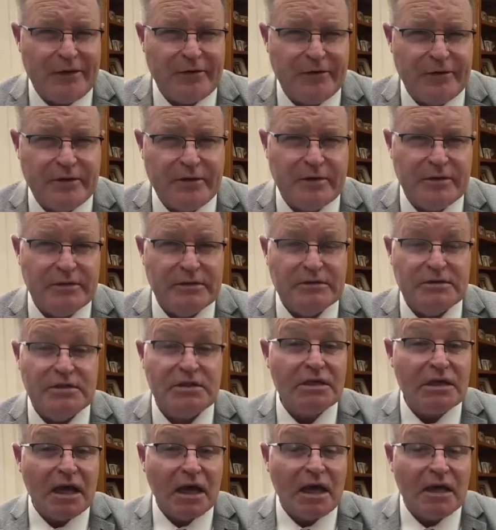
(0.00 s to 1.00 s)
barren.
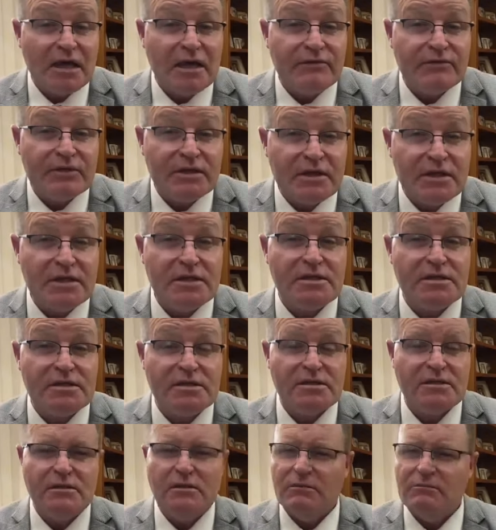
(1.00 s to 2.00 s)
She can't have
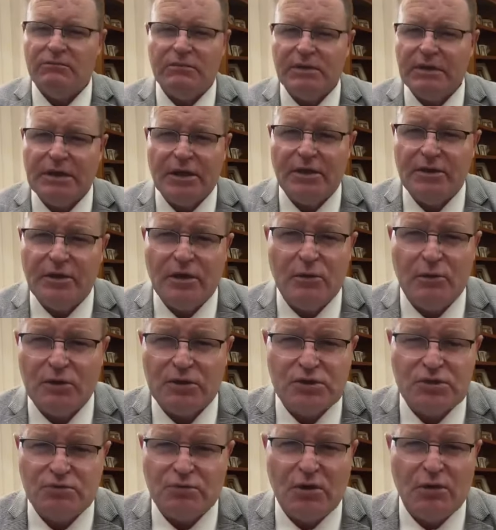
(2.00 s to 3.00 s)
kids. We don't know
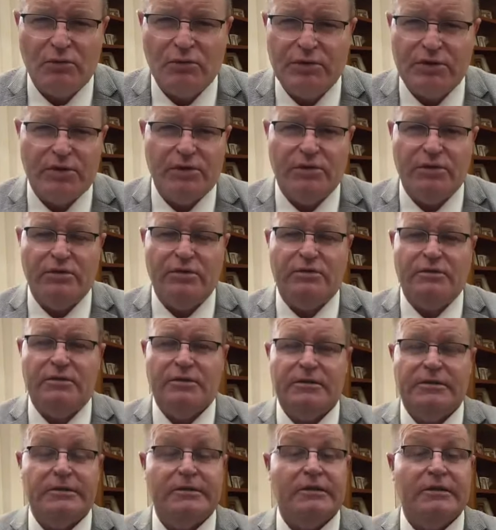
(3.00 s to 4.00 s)
what's wrong with her.
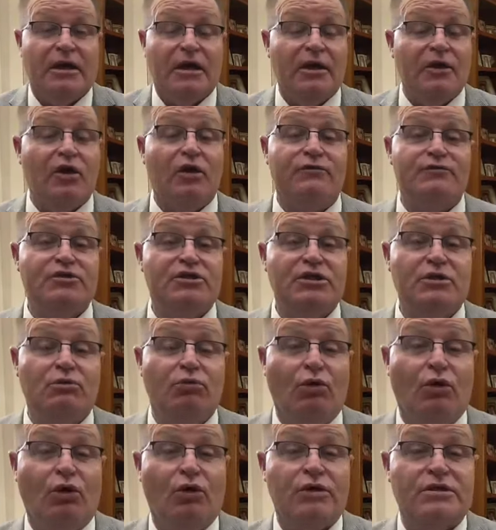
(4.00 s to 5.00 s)
And off she
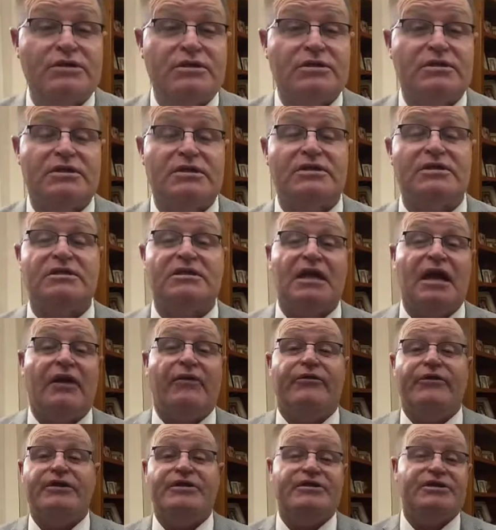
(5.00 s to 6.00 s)
walks,
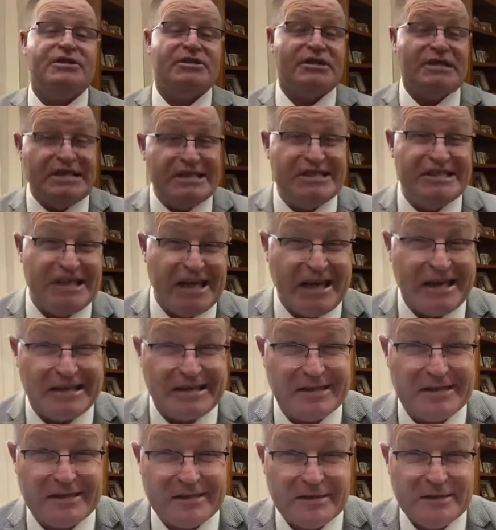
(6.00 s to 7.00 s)
discouraged,
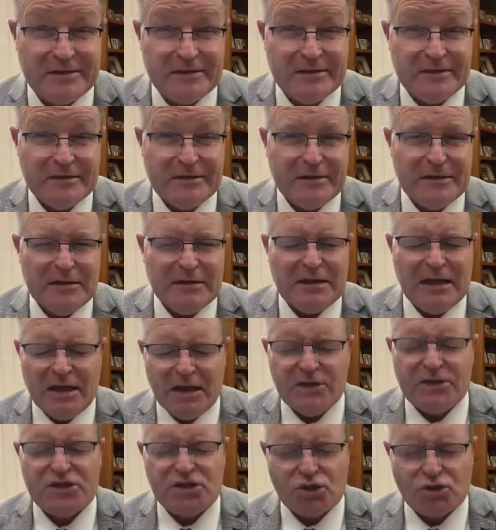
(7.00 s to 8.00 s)
dejected.
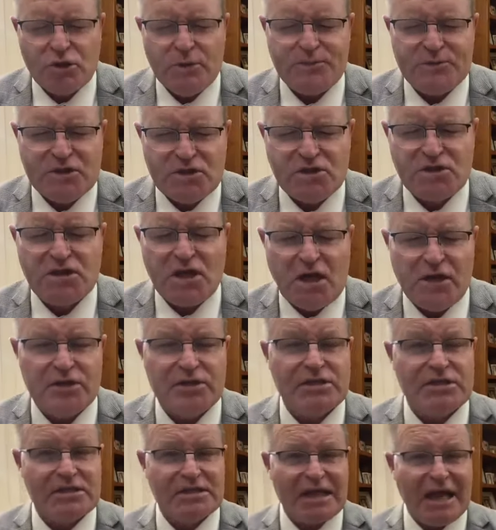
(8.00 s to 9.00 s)
Now, the scriptures
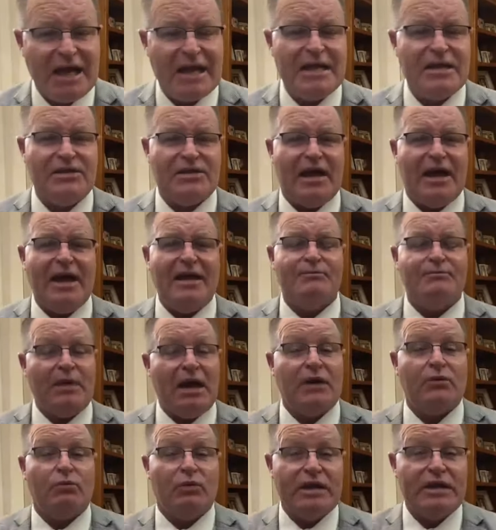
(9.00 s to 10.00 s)
don't say that,
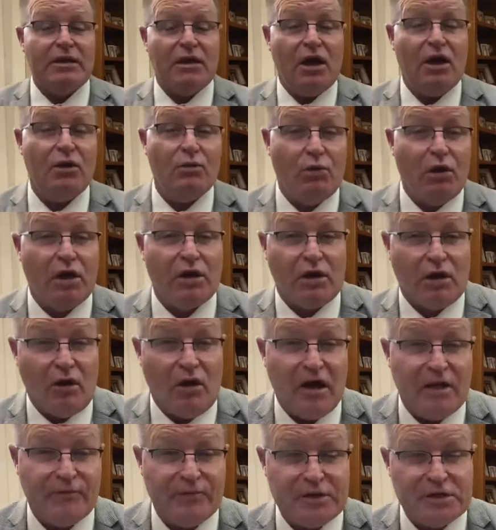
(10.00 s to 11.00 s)
but we know what
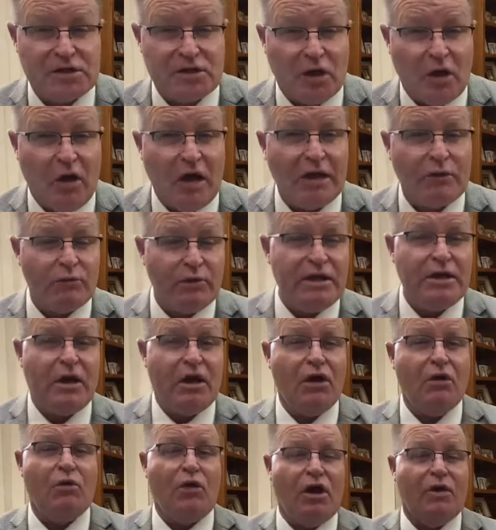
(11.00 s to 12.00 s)
life is like. We
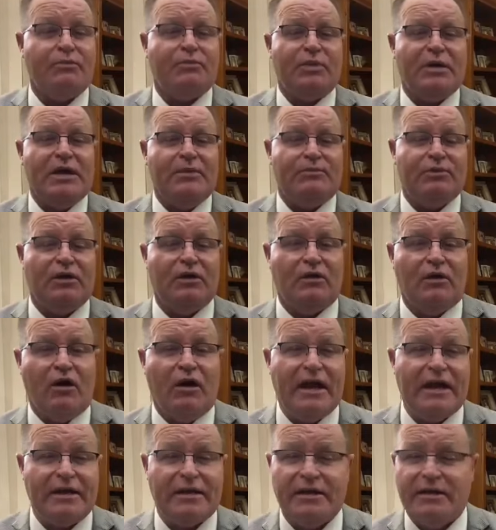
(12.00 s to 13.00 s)
know what people are
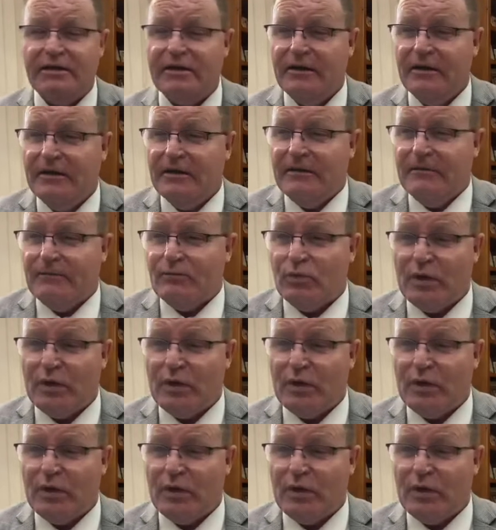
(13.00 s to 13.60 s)
like. And